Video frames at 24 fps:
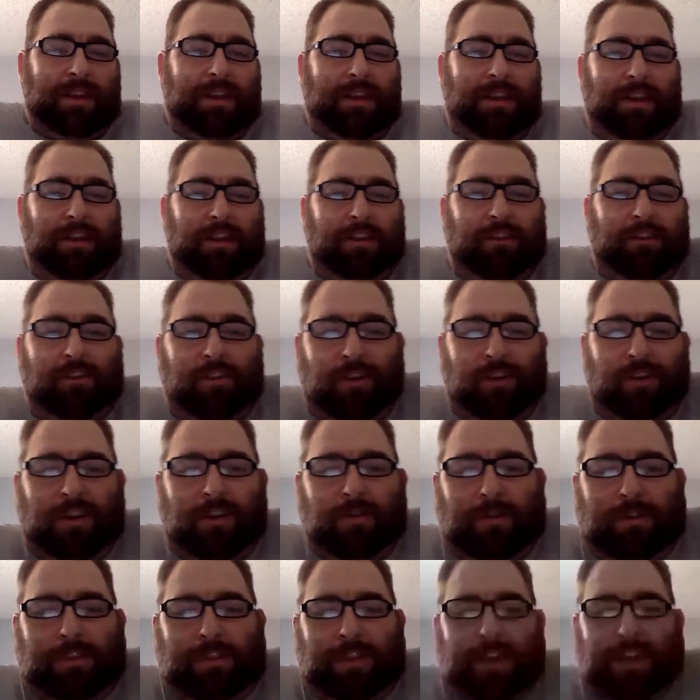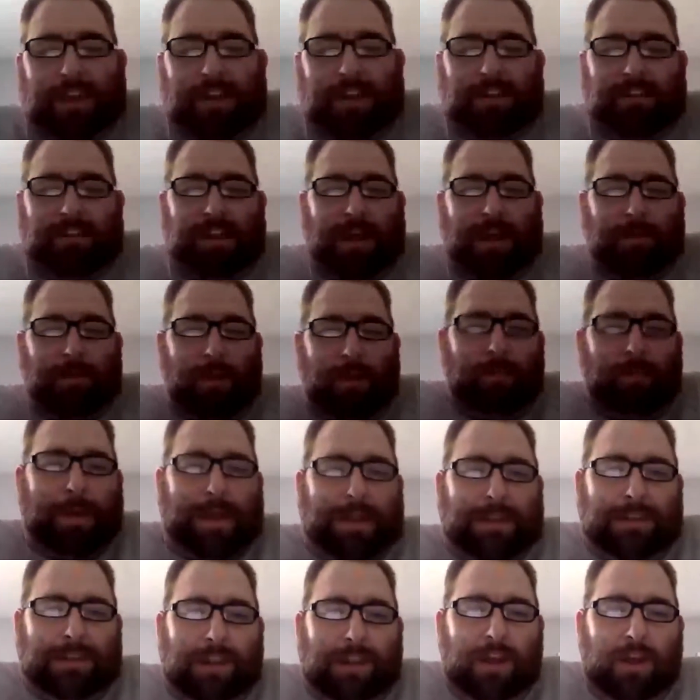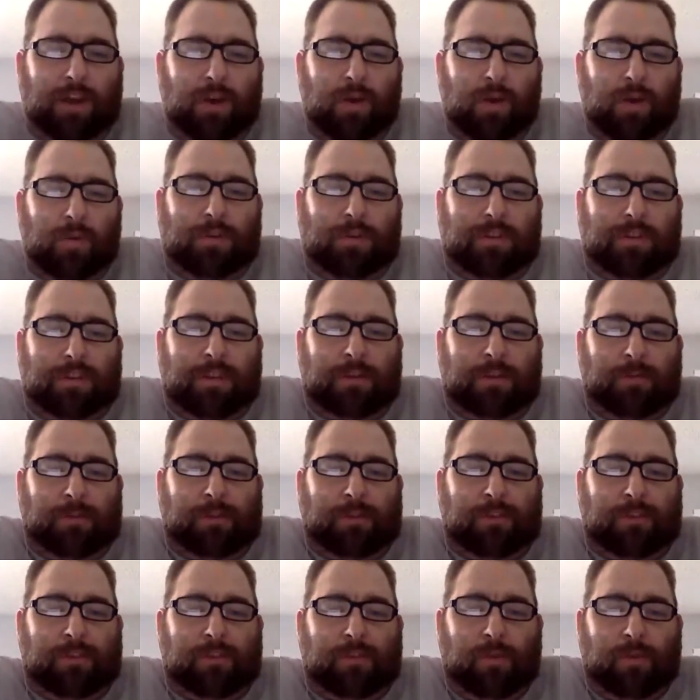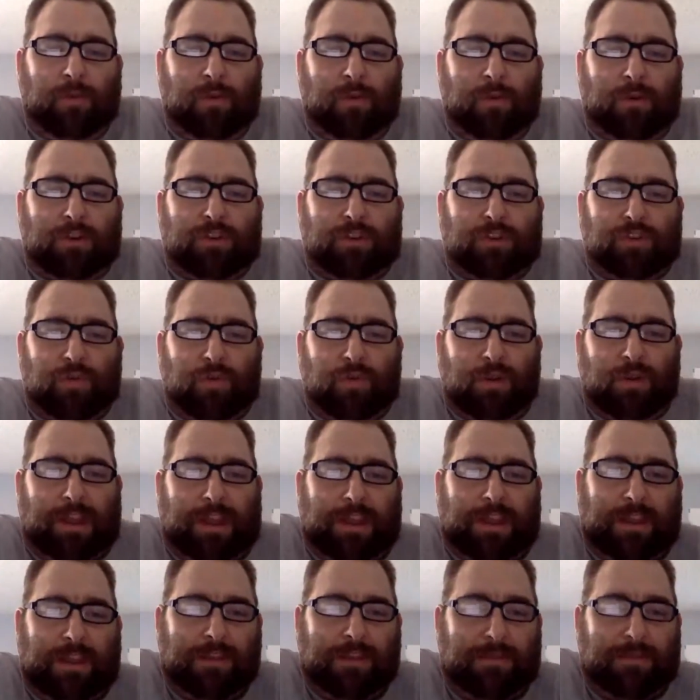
It started with a double by Lowe it would score Choi.